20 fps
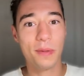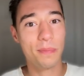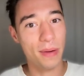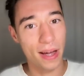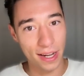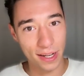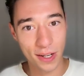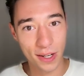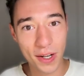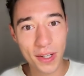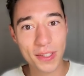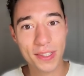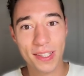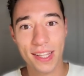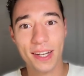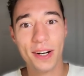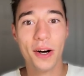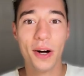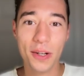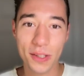by code that
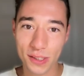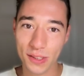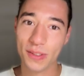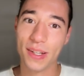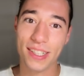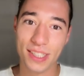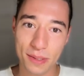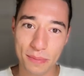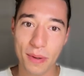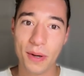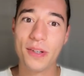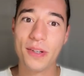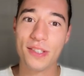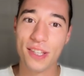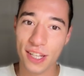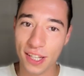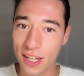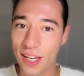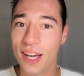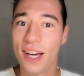are also
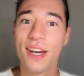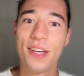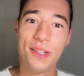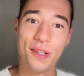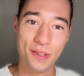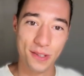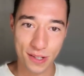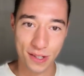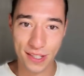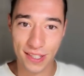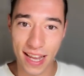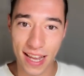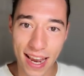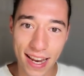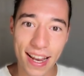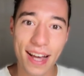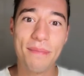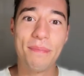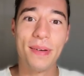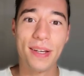exposing users
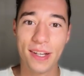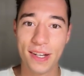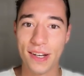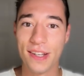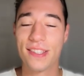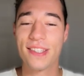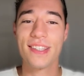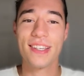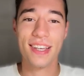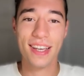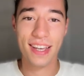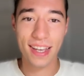data because